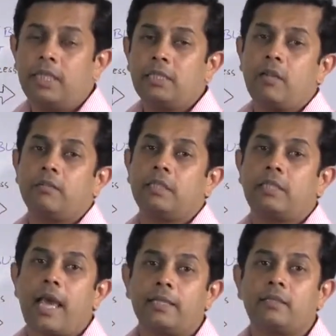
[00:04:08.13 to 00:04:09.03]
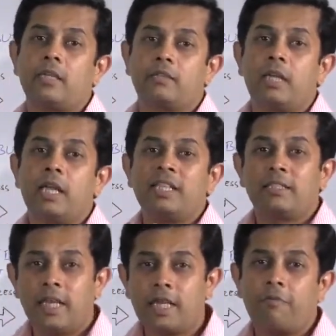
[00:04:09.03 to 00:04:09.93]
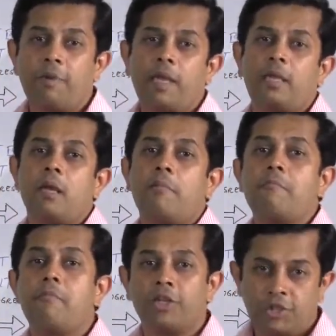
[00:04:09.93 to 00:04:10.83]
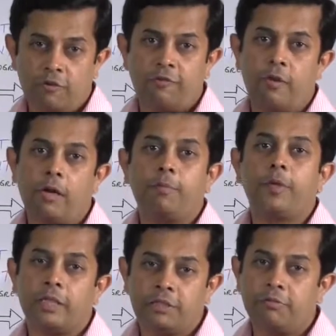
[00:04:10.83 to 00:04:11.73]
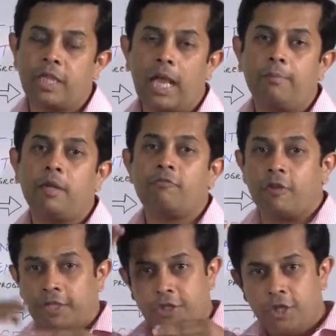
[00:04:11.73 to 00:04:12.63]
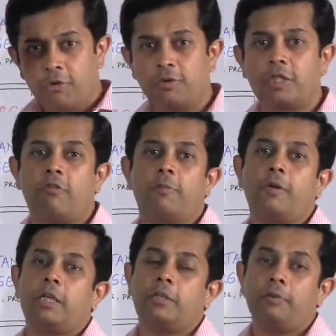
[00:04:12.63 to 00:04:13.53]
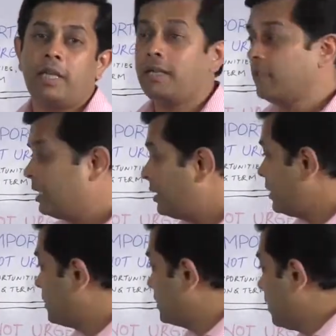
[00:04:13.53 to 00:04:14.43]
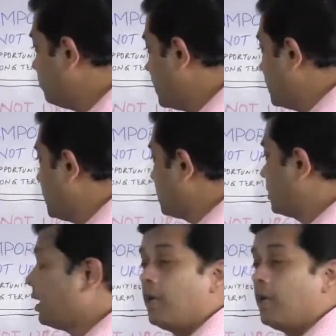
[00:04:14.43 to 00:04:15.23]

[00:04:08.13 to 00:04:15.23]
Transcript: These are the tasks that take away much of our productive time and reduce our productivity, and this is something that